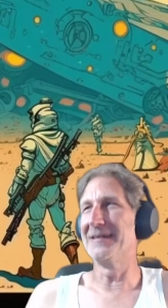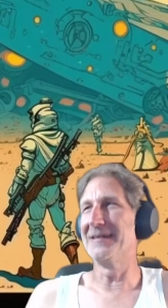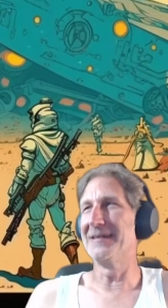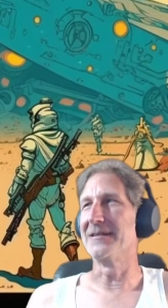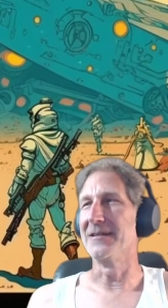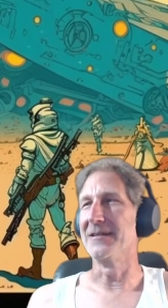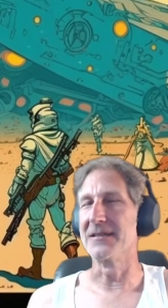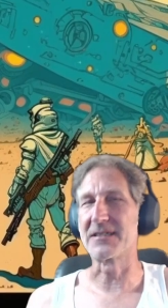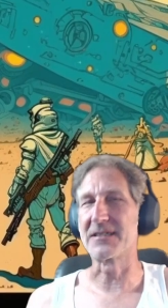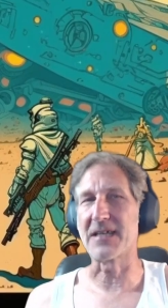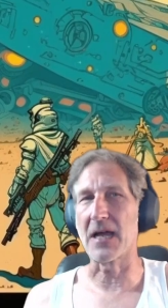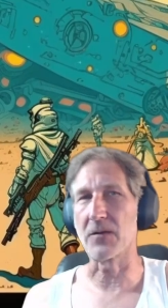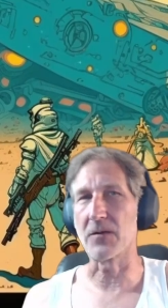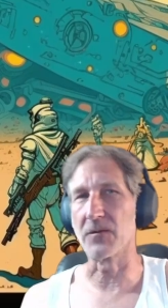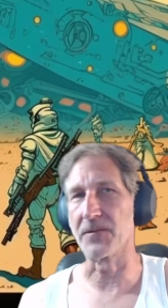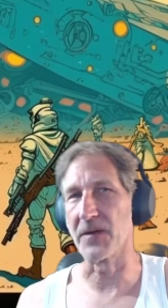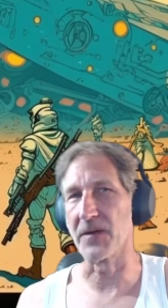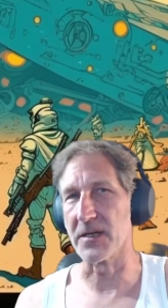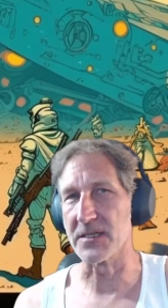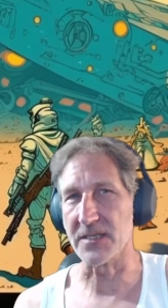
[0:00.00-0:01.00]
the
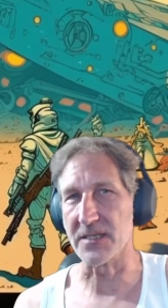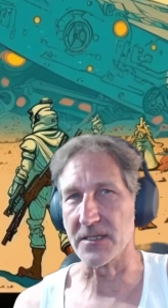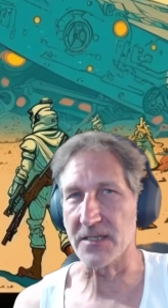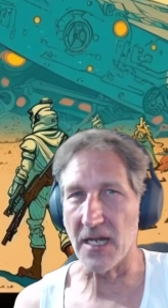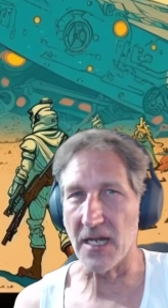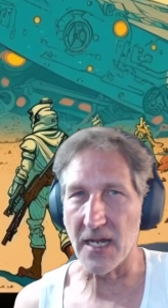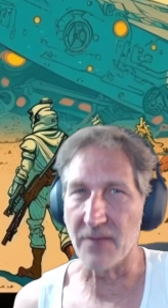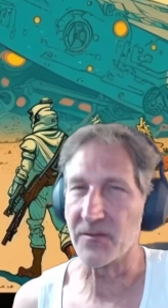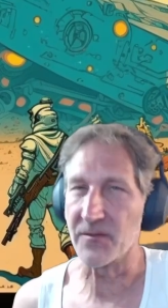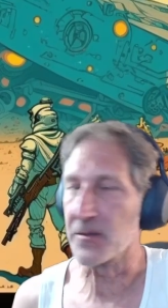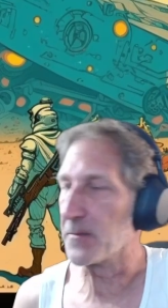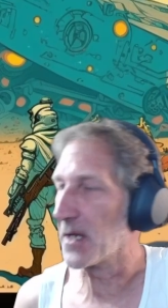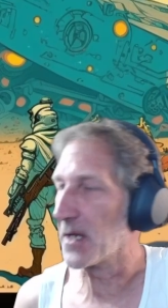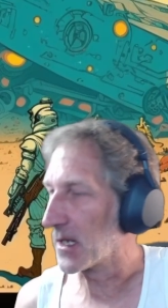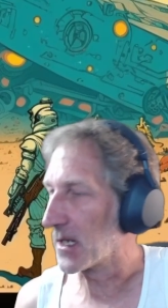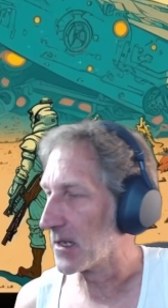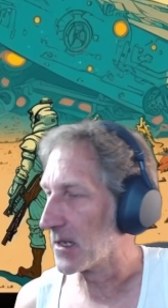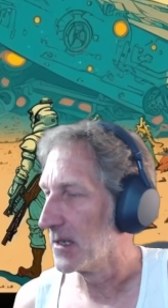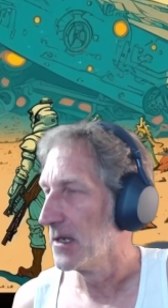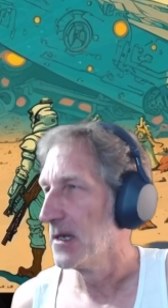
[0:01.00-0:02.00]
sacrifices I have to
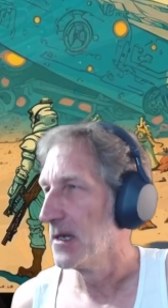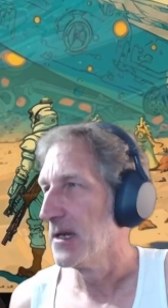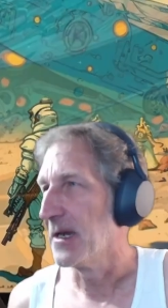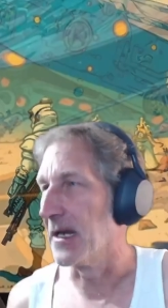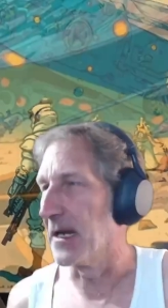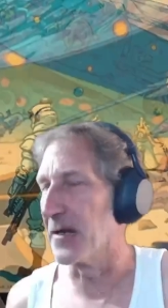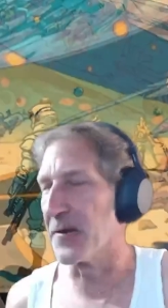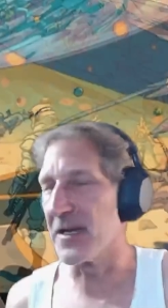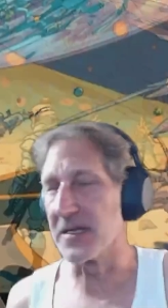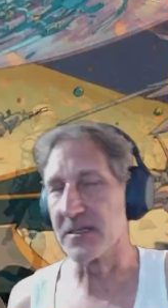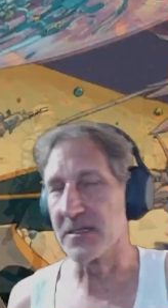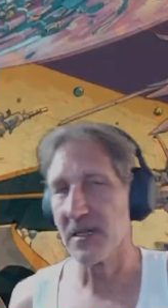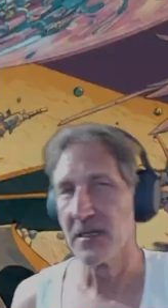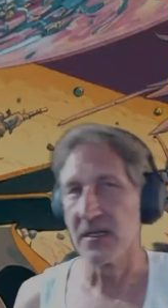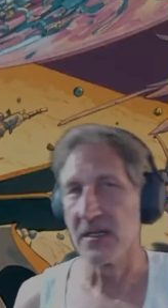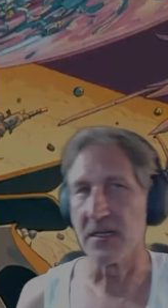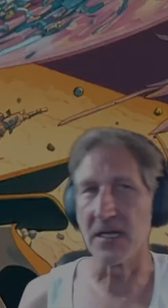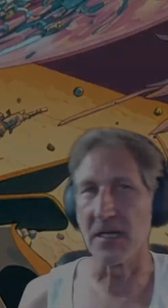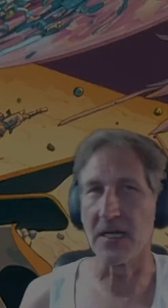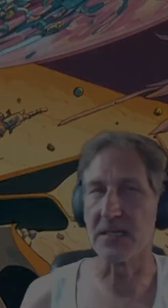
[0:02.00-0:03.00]
make. Anyways,
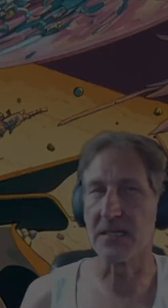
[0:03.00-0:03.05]
you guys